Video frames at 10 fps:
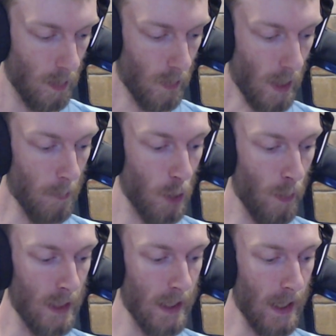I'm
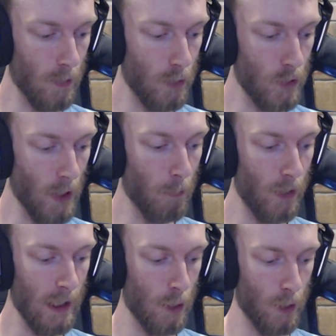going to get
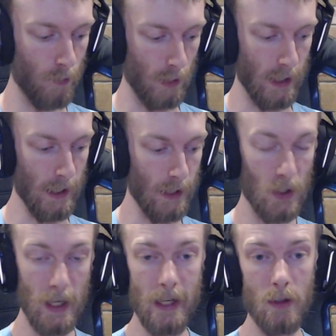something useful here.
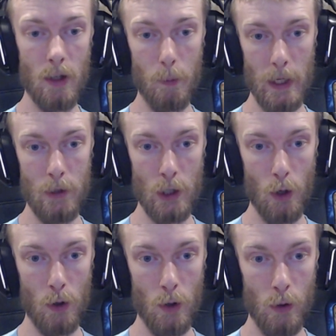It's either
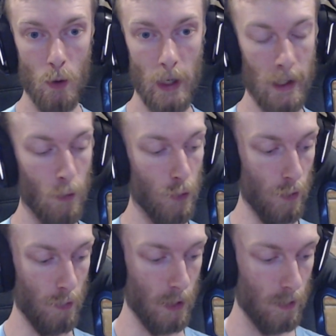Pidgeotto or
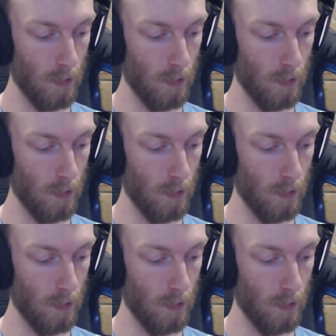Houndoom.